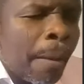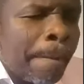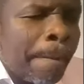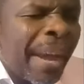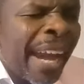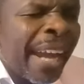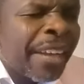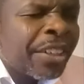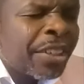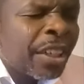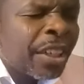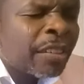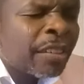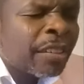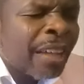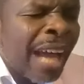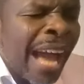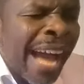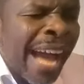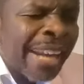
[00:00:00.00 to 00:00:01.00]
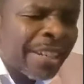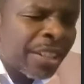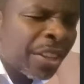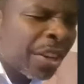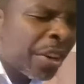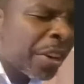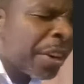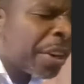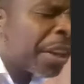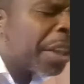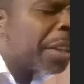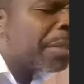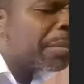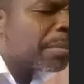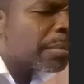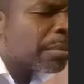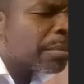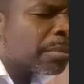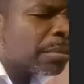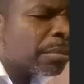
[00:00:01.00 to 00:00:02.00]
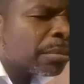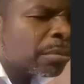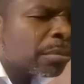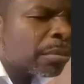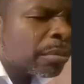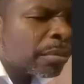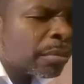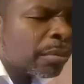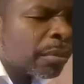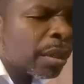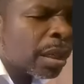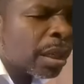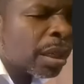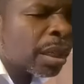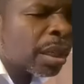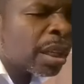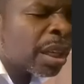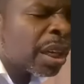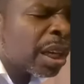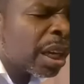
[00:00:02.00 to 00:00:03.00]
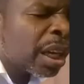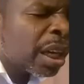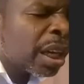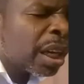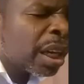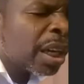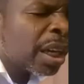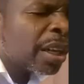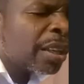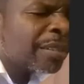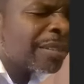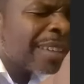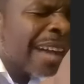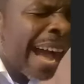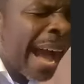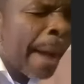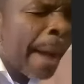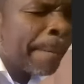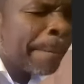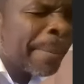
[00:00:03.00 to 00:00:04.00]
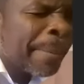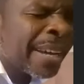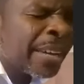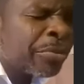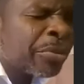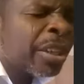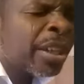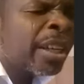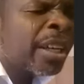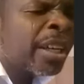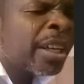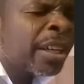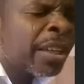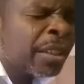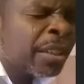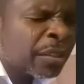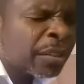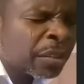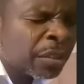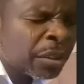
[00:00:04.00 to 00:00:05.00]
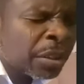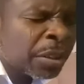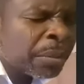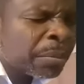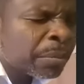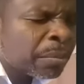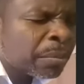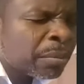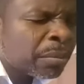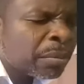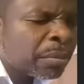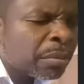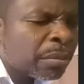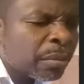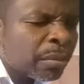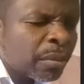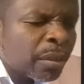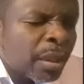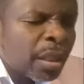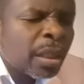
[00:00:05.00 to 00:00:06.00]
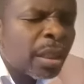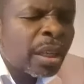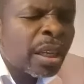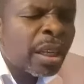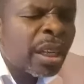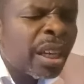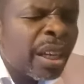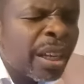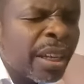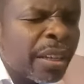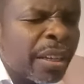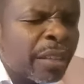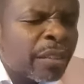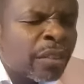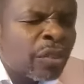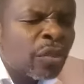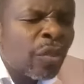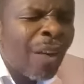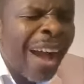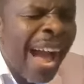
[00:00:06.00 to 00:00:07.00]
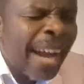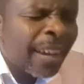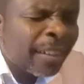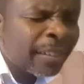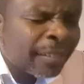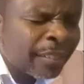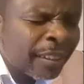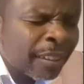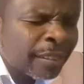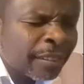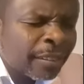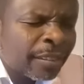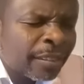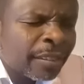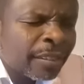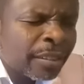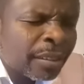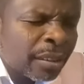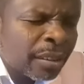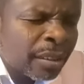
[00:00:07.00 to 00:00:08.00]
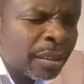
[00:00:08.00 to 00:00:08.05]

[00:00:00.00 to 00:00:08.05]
pages are turning, keys are being released, keys to access.